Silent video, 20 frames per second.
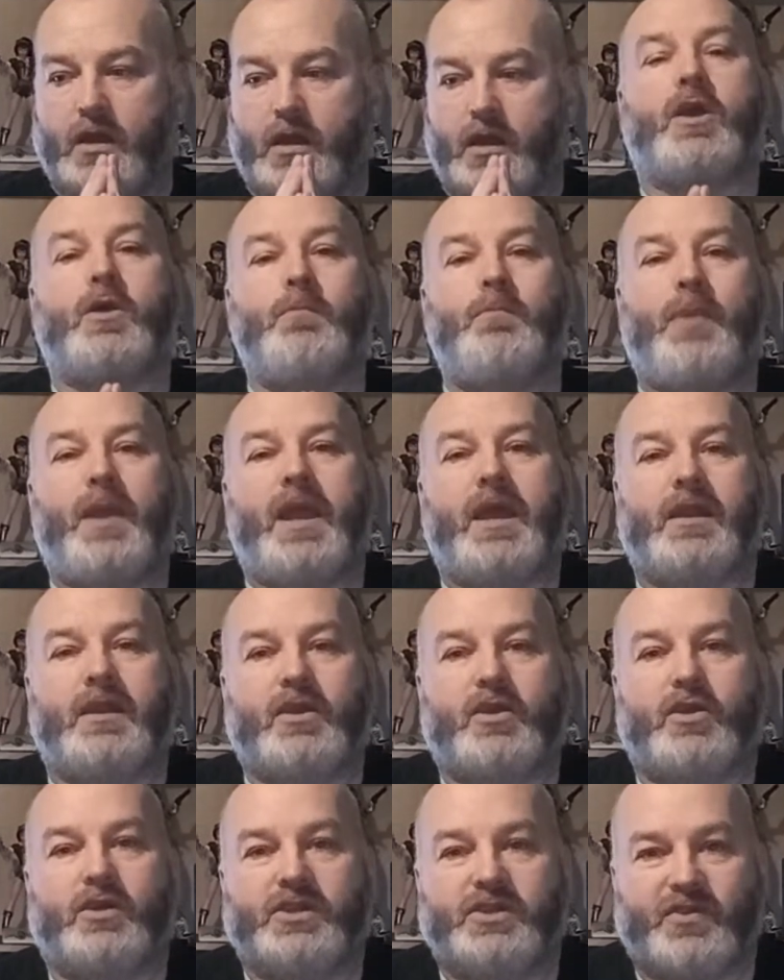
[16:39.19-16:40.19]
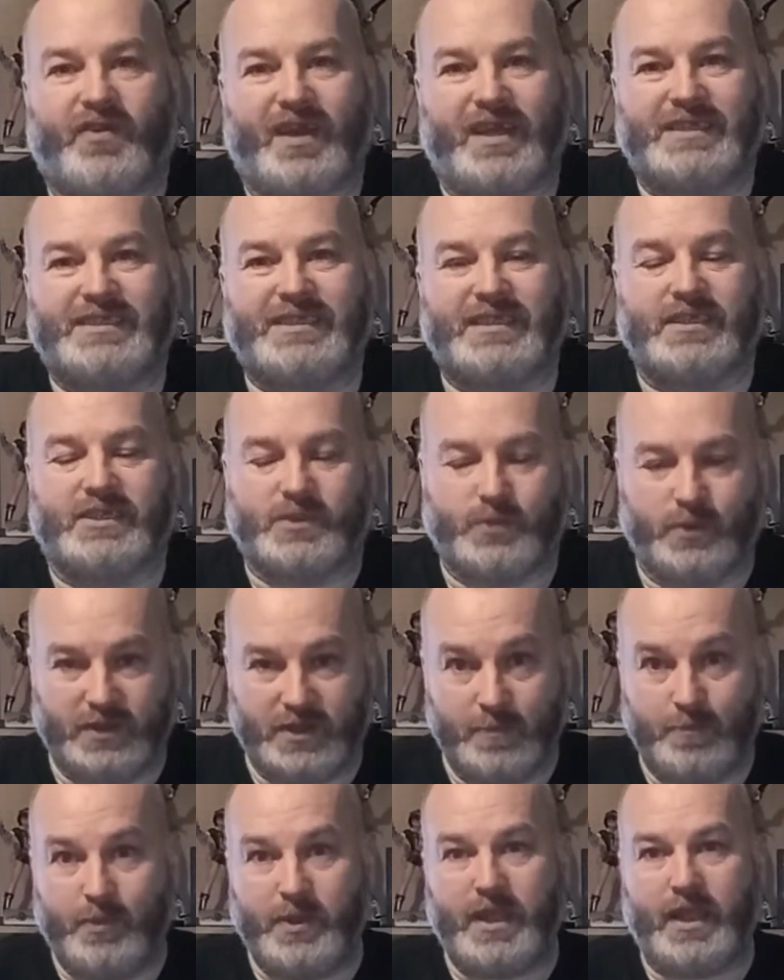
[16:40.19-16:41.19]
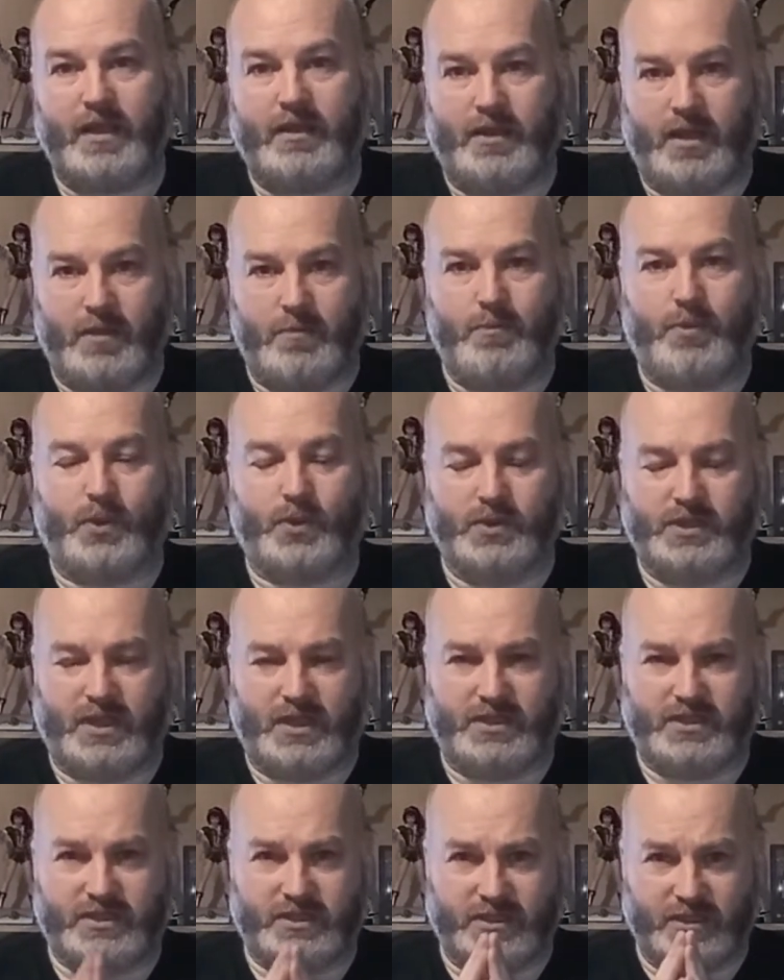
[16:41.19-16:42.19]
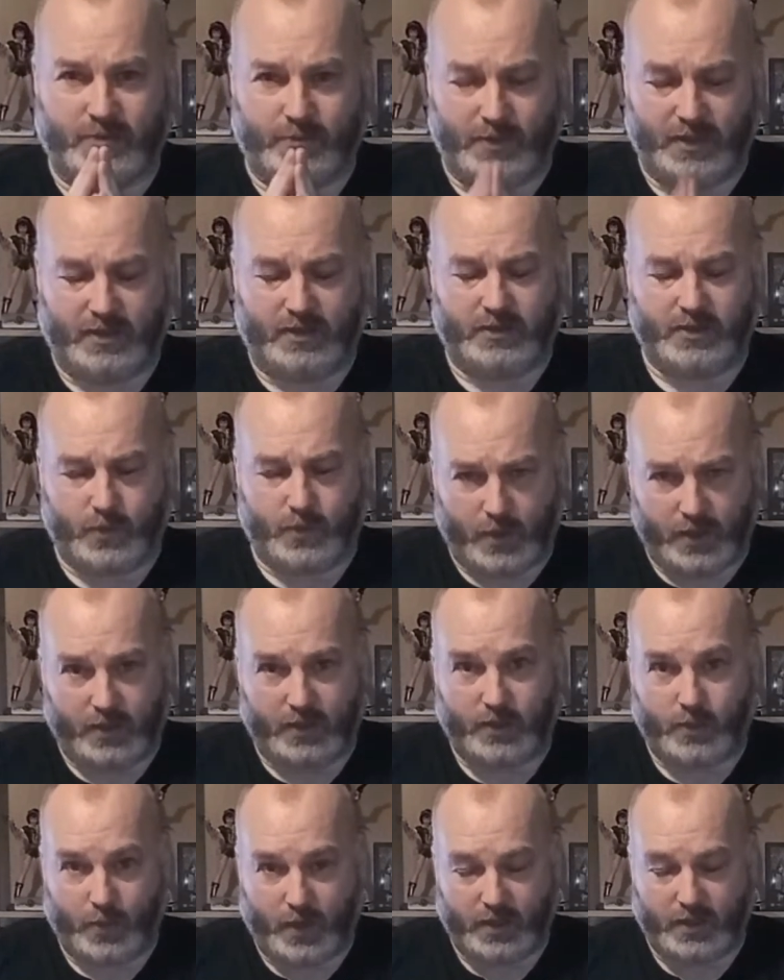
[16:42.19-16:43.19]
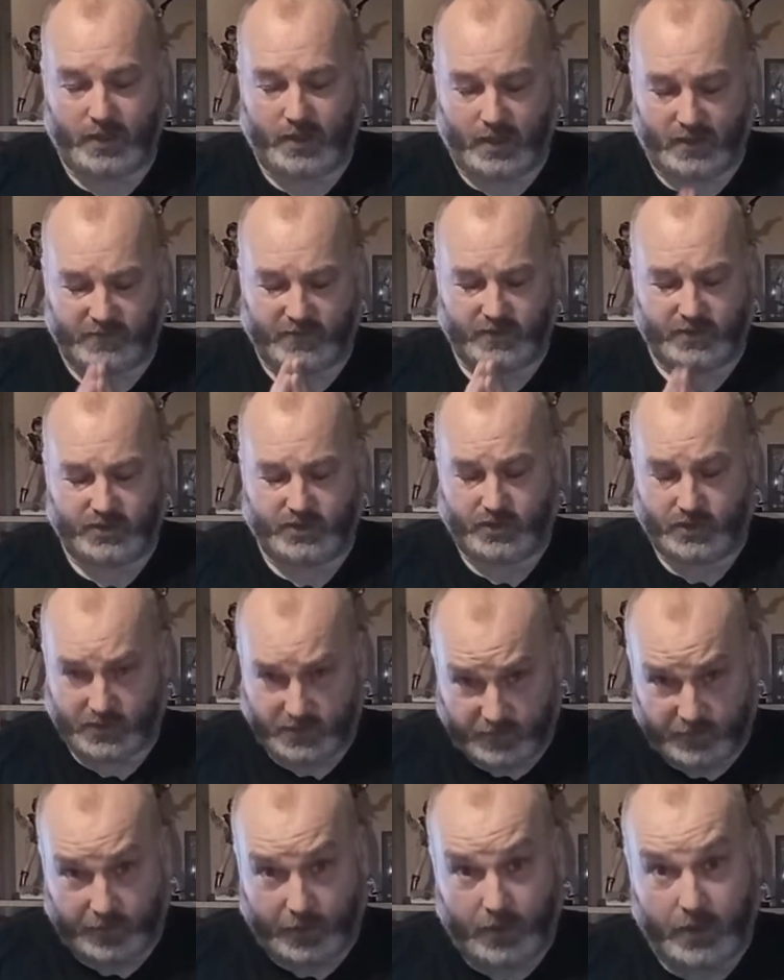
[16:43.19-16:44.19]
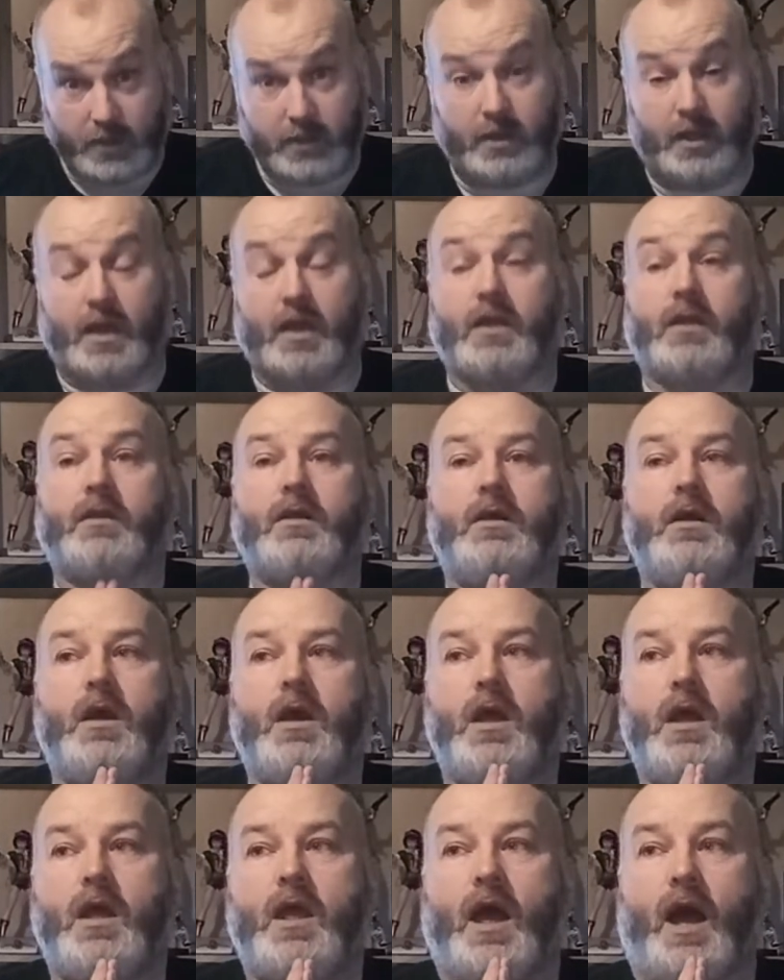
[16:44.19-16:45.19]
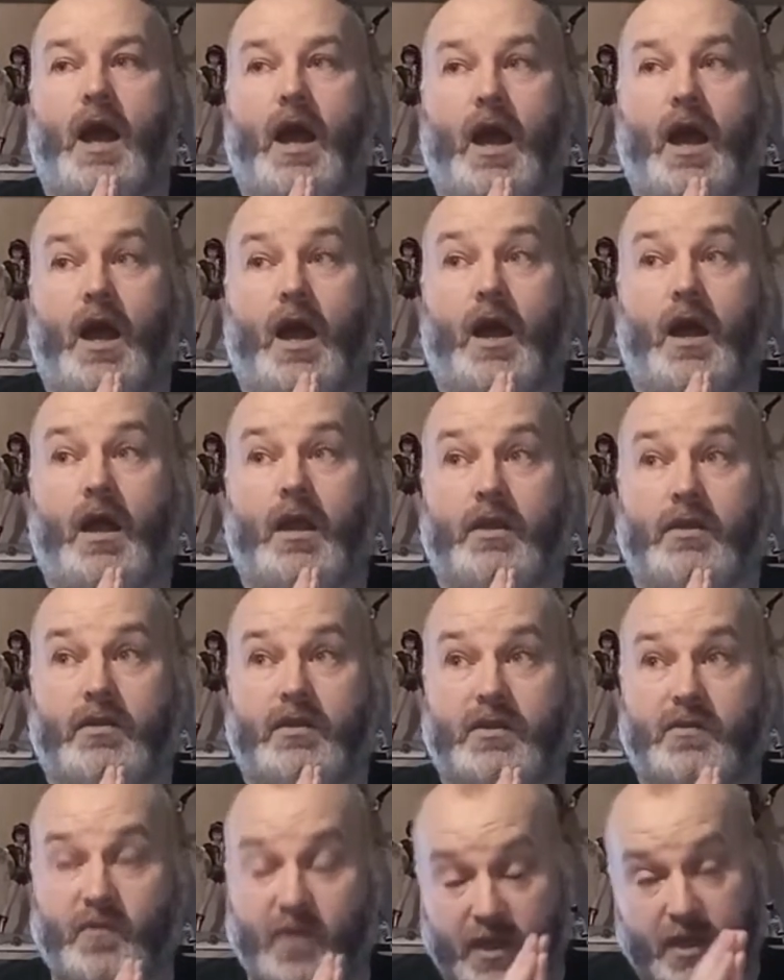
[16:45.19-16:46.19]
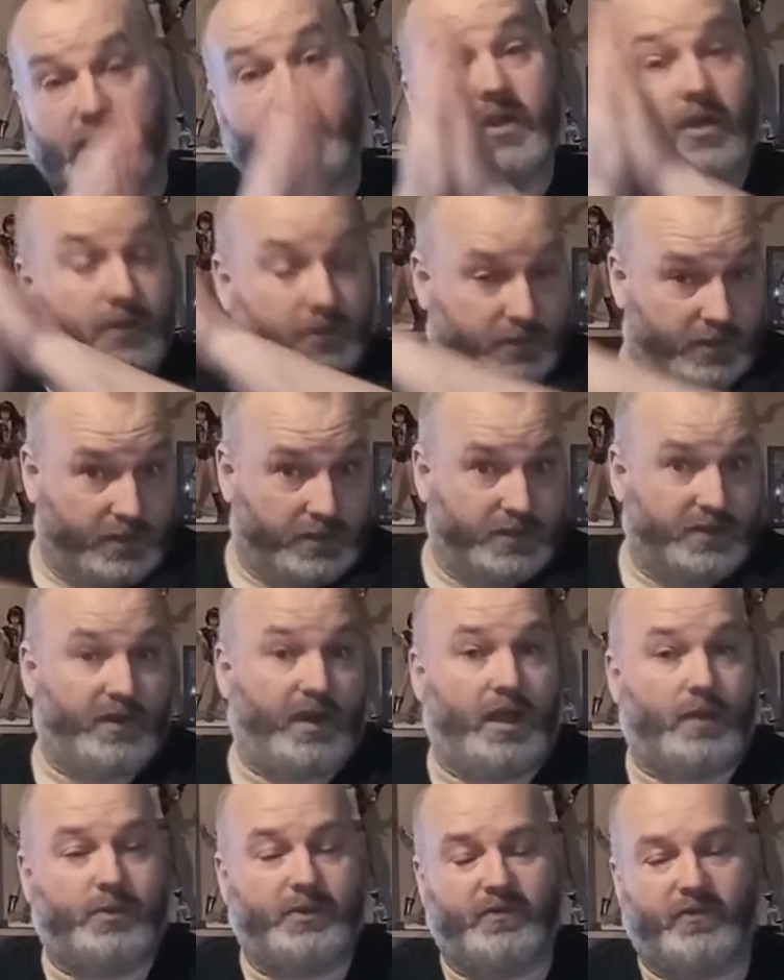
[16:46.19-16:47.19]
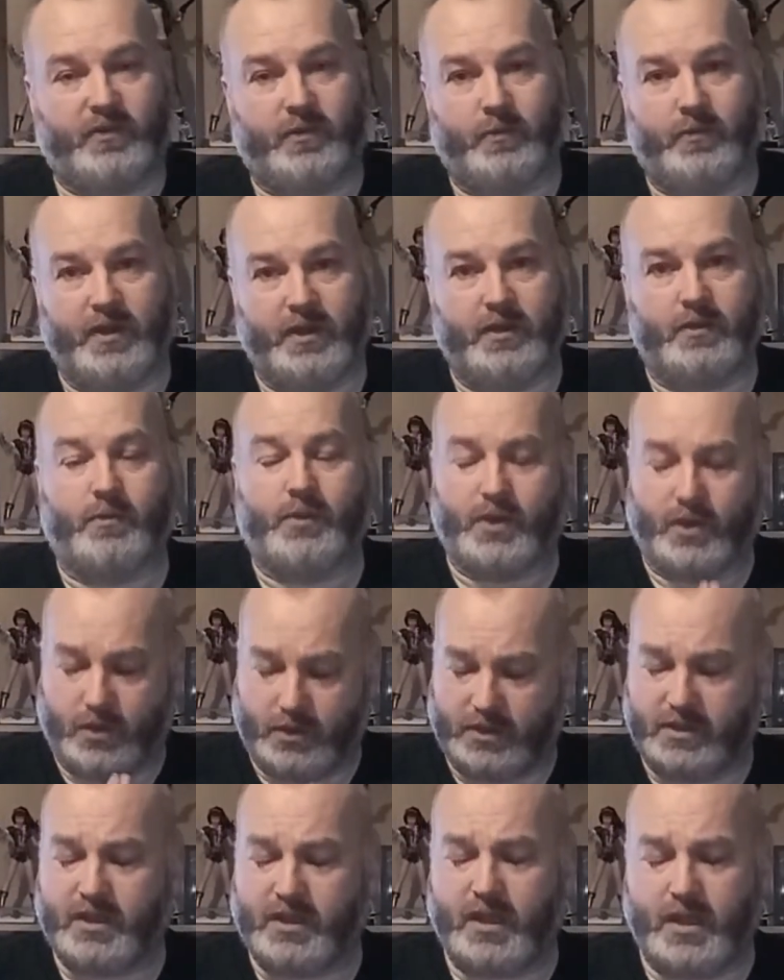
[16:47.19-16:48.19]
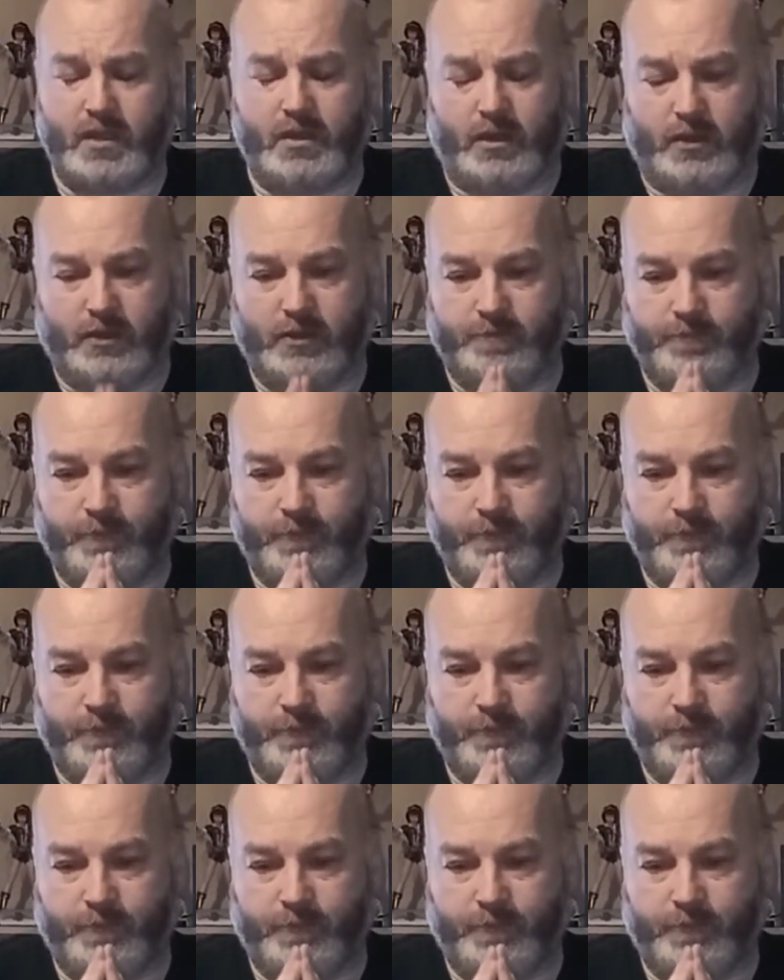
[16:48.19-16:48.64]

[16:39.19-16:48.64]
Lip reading: Compare and contrast this with the BLM protests in the middle of 2020 after George Floyd died, and various other things happened from there, Breonna Taylor.